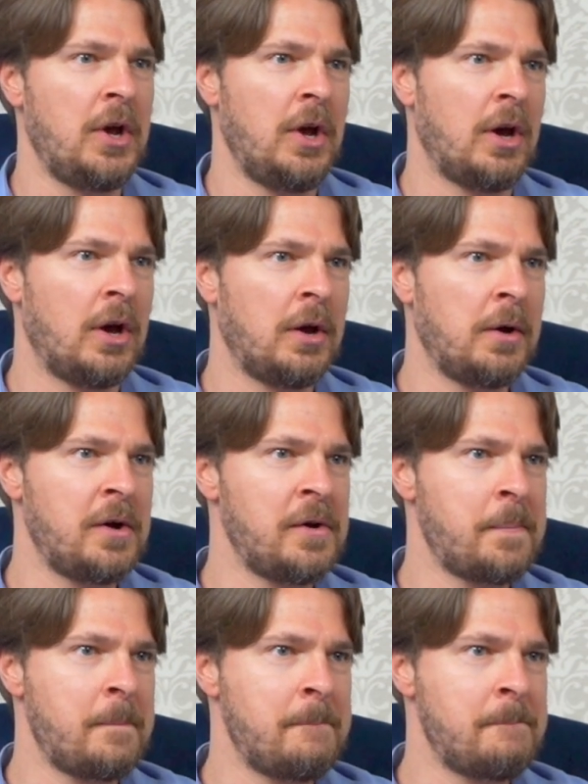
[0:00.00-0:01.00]

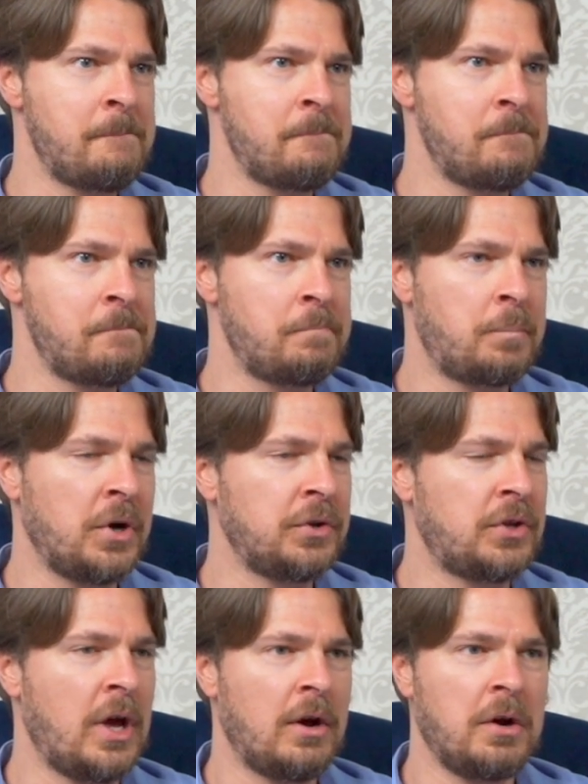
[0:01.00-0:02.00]

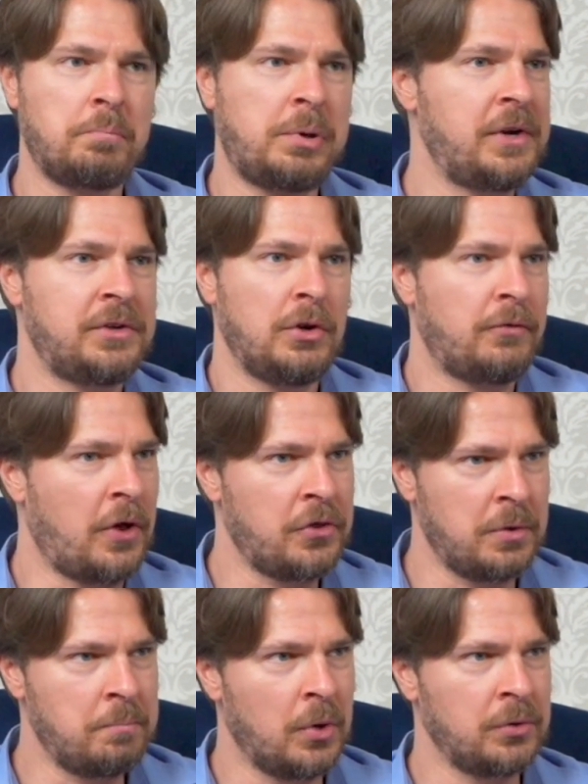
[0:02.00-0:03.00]
But there are plenty of
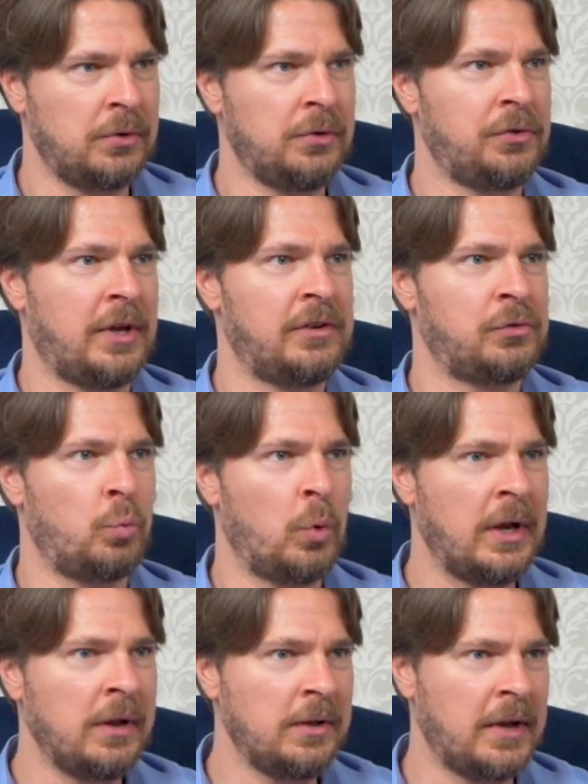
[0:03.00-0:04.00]
other models as
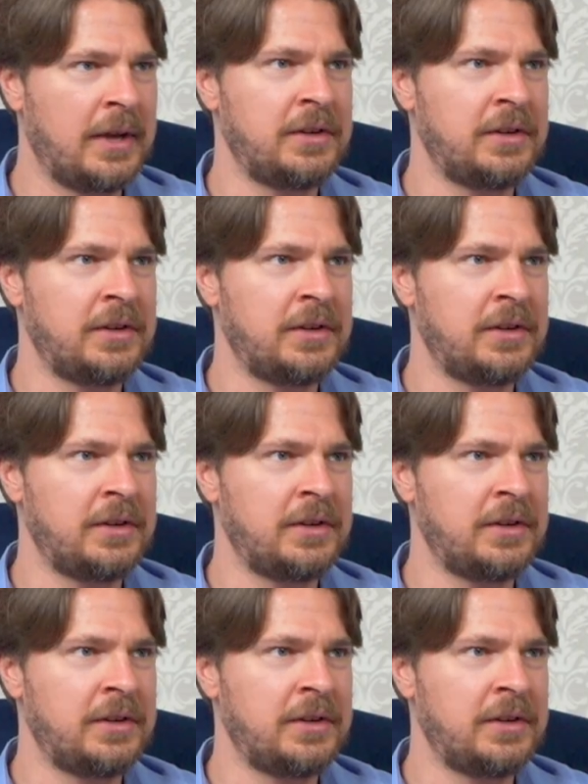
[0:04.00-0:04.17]
well, and